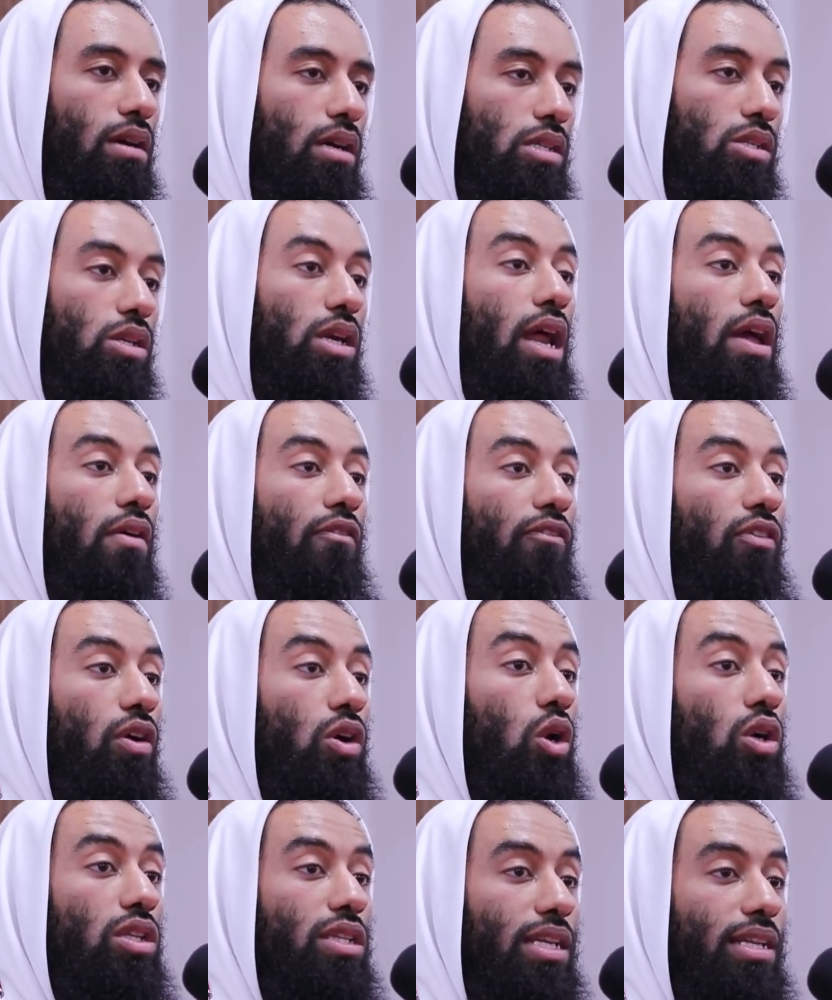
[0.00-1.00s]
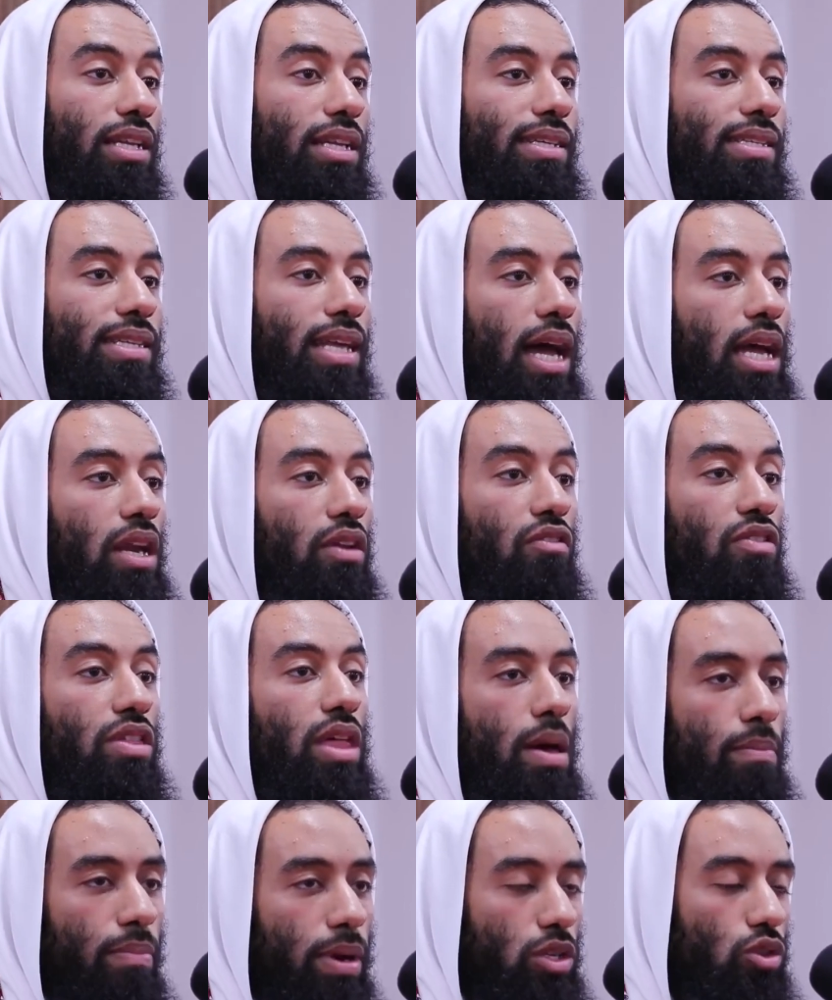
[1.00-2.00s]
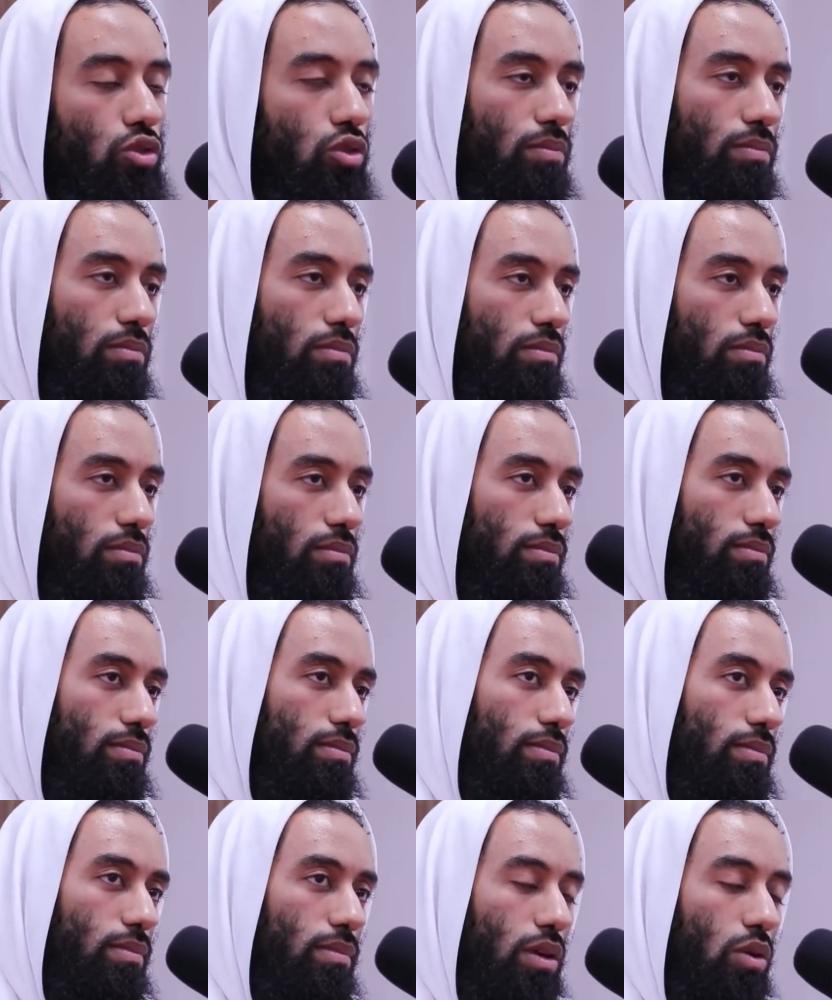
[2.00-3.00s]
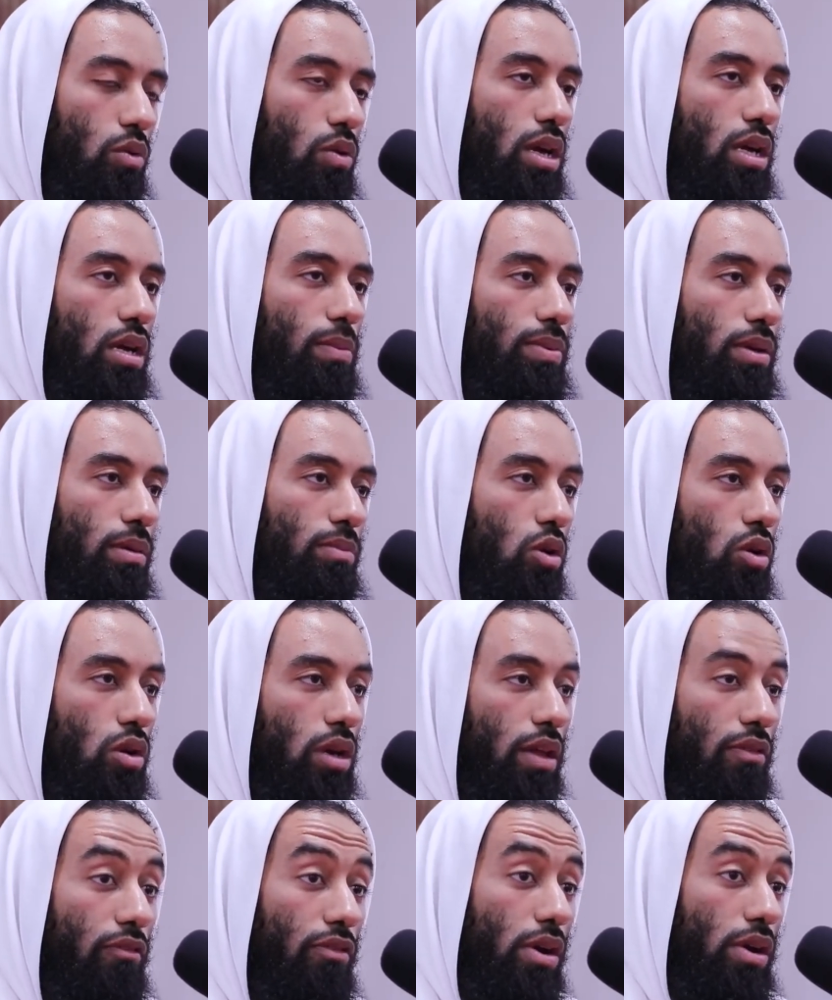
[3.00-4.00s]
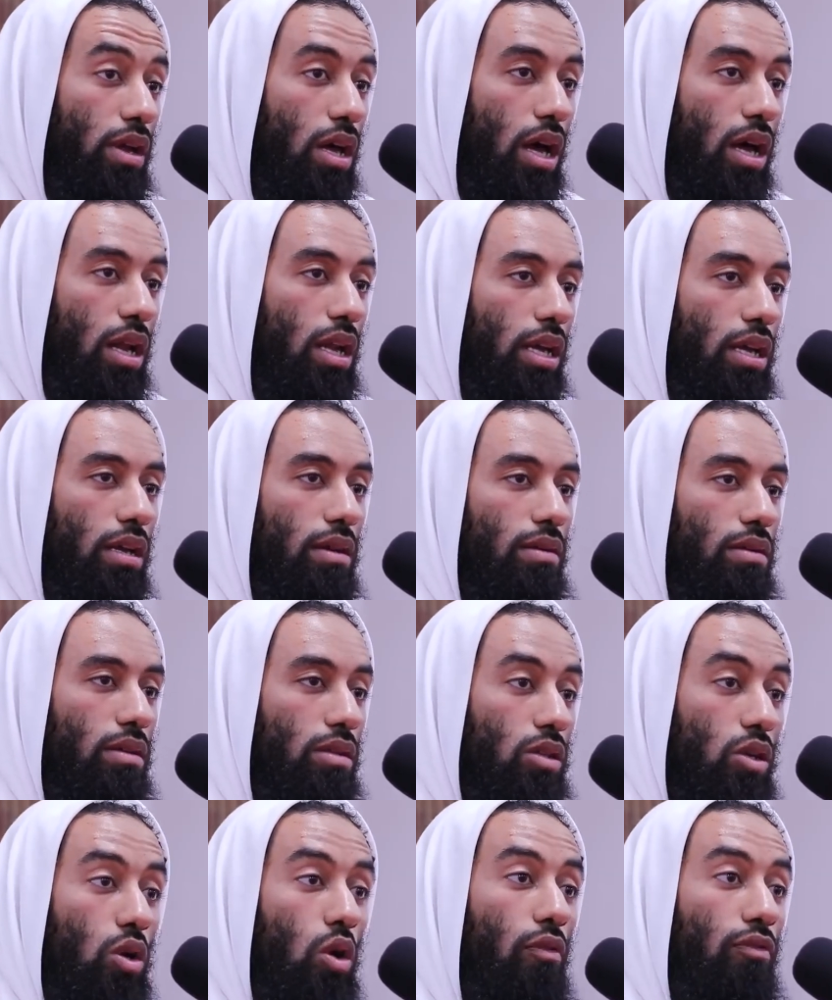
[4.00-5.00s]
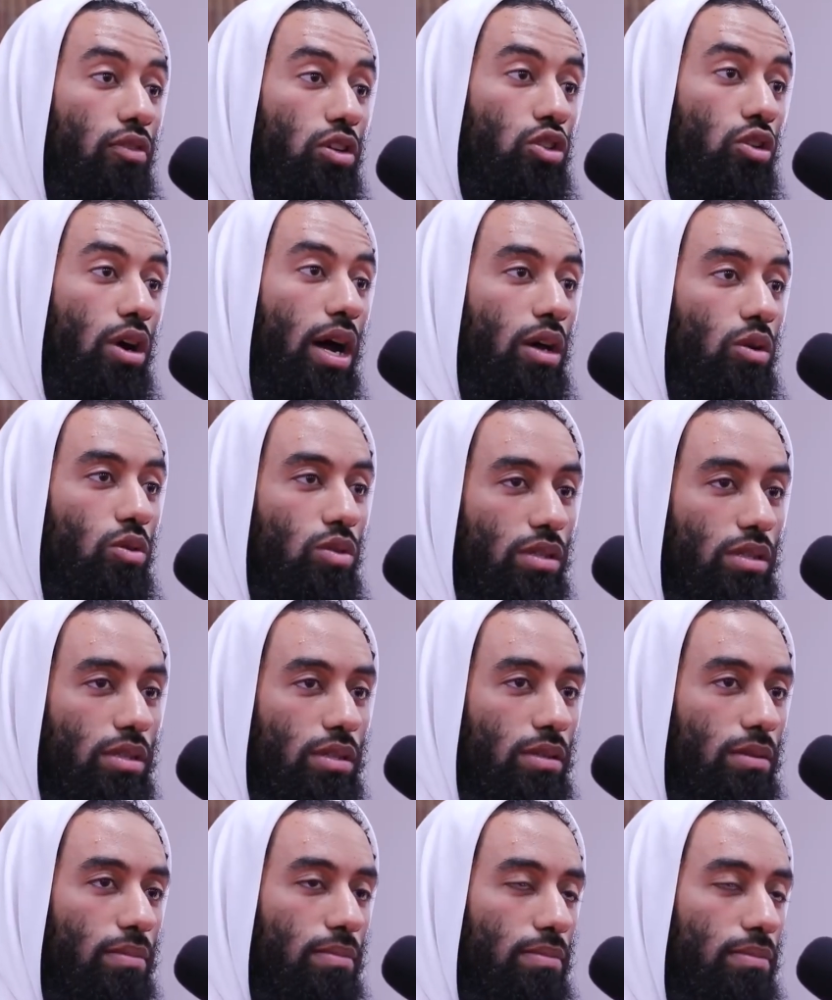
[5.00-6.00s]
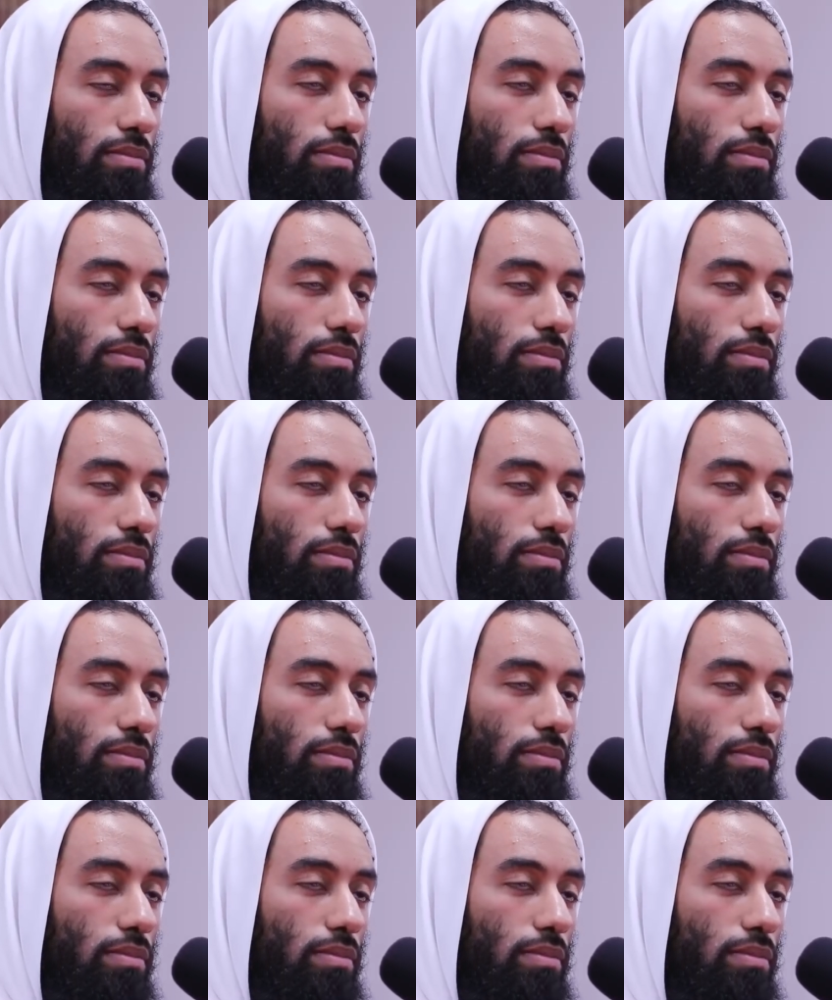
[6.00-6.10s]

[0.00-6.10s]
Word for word: So now I forgot it inside of their bedroom. Wake up in the morning very early to go for trials.